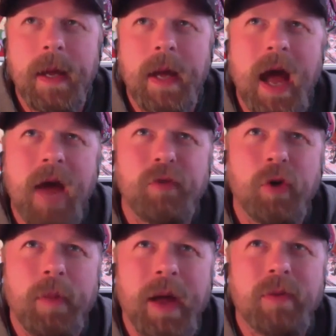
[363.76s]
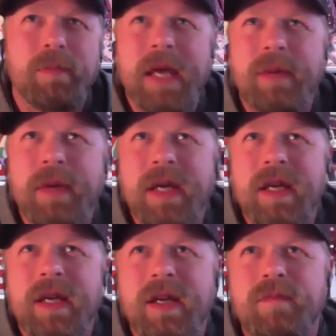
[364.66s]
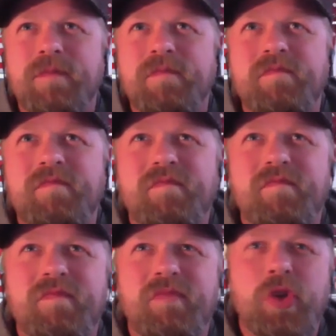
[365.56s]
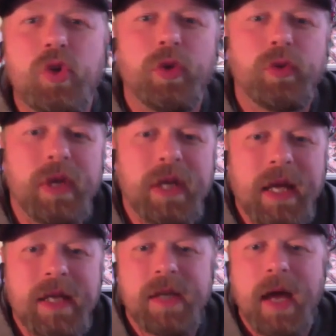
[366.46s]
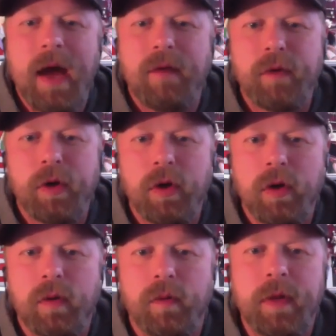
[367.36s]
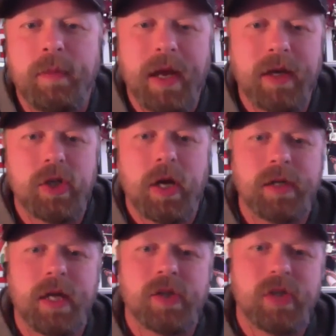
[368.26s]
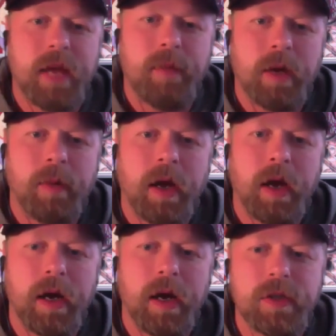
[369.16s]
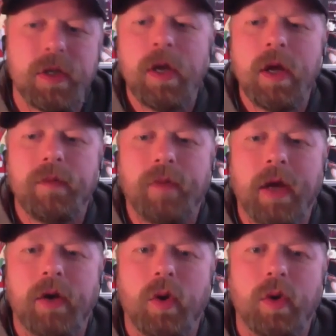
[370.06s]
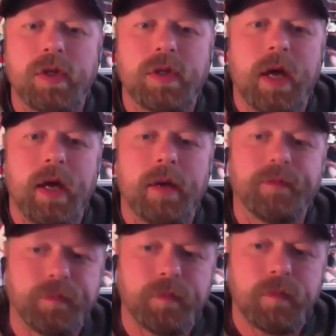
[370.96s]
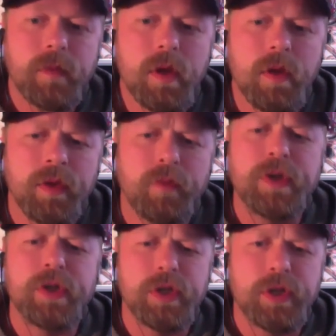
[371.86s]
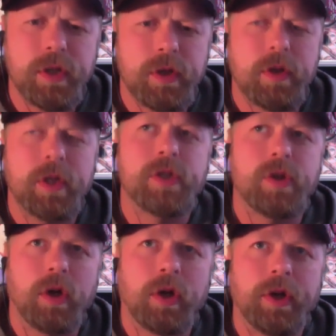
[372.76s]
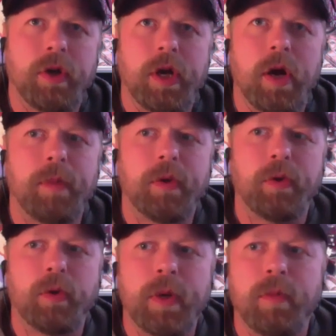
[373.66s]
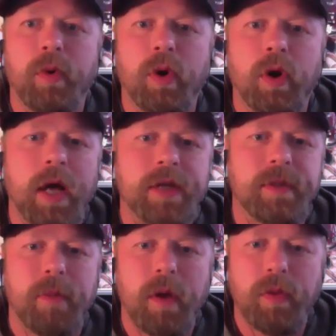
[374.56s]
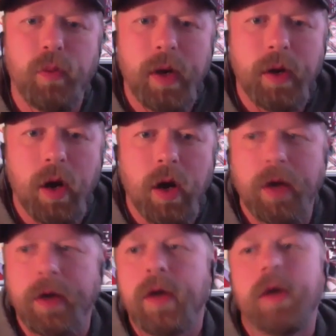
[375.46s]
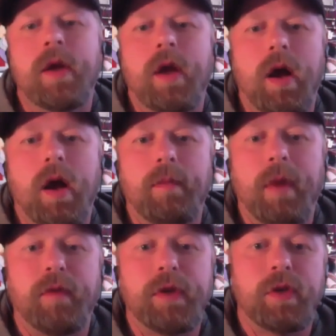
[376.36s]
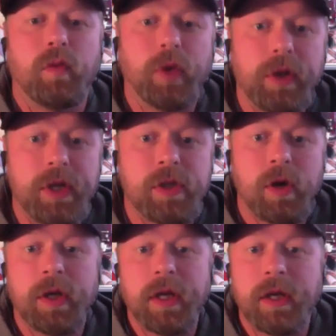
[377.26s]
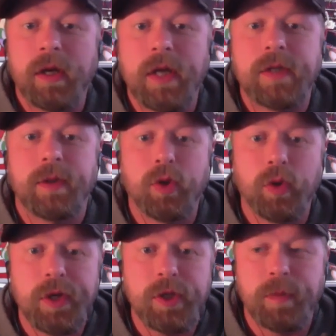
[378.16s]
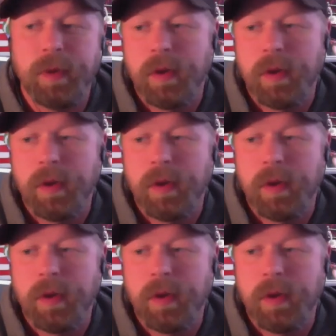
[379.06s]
After about maybe 2 or 3 days after the bandage contacts came out of my eyes, I noticed that the vision did start clearing up a little bit more as the month went on. My vision really started getting nice and crisp.